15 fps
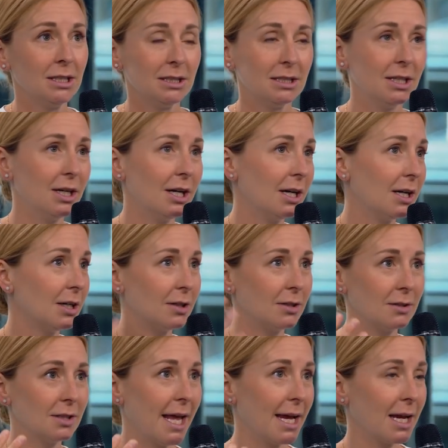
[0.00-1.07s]
you know,
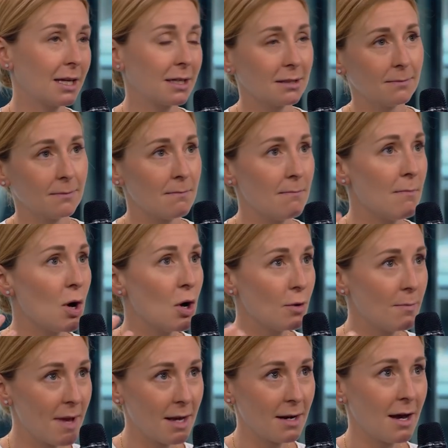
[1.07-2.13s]
like moment